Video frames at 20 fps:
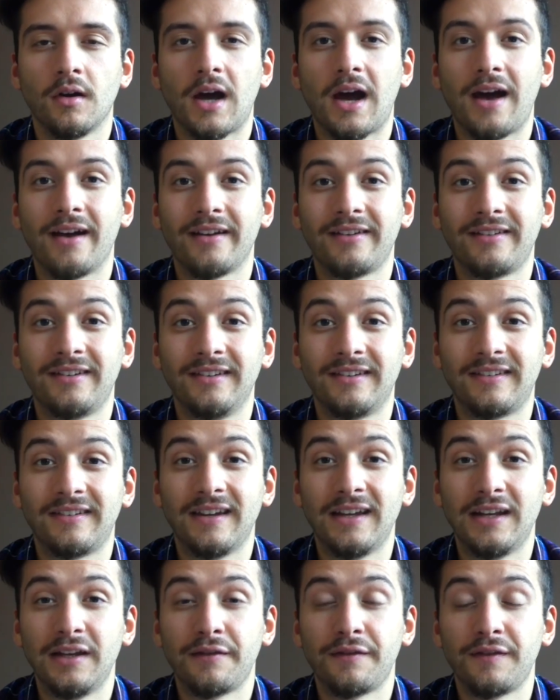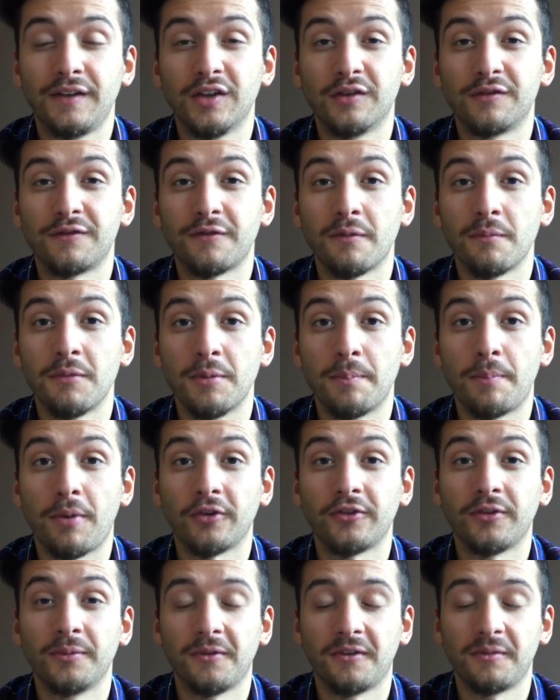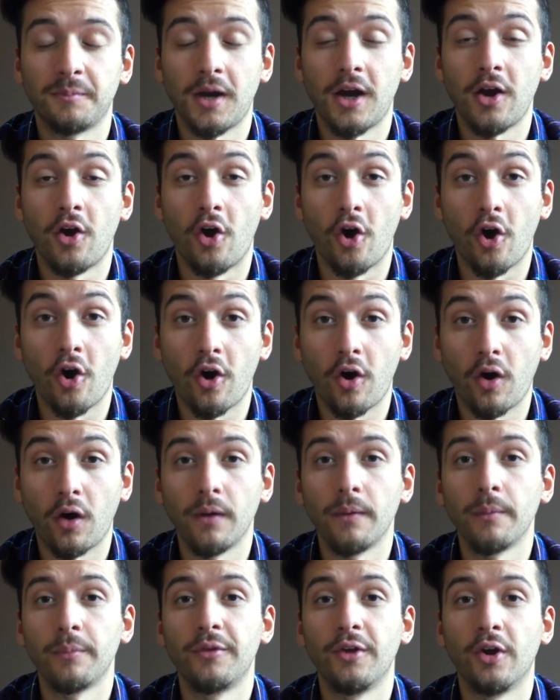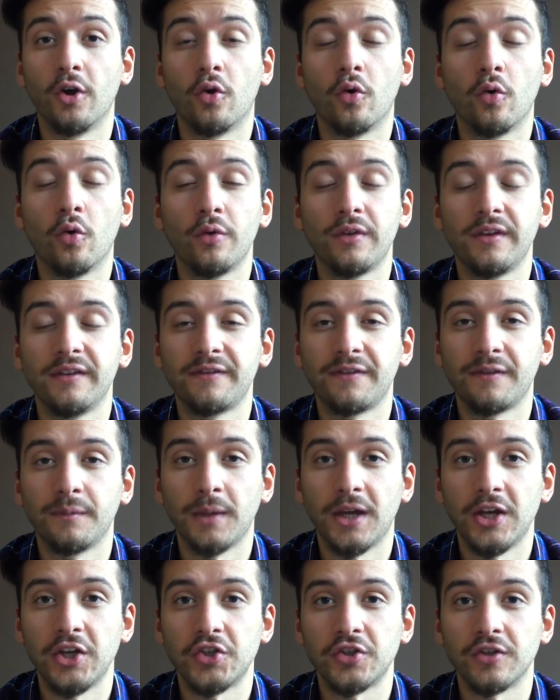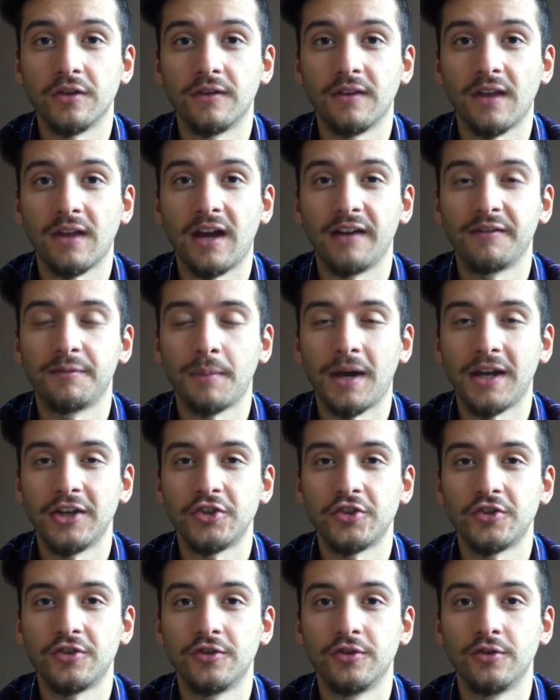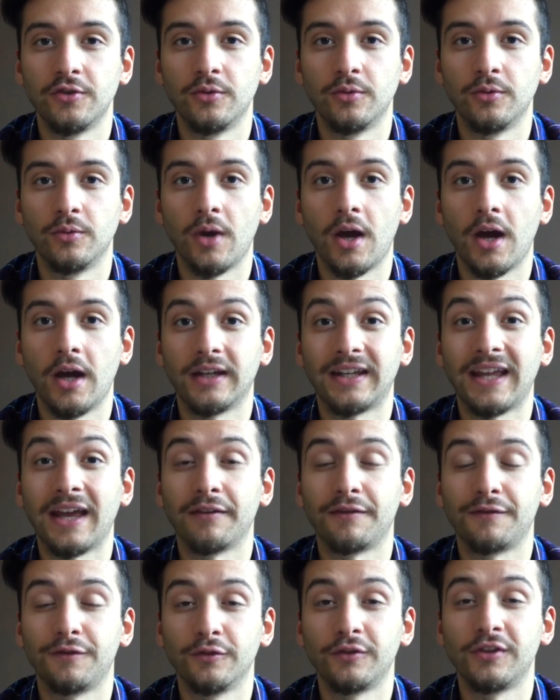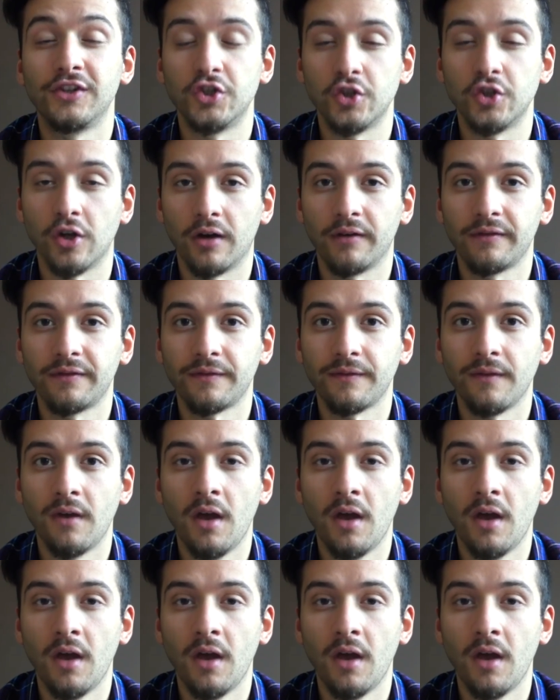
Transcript: I sincerely feel from the bottom of my heart that all the information that I've managed to get footage of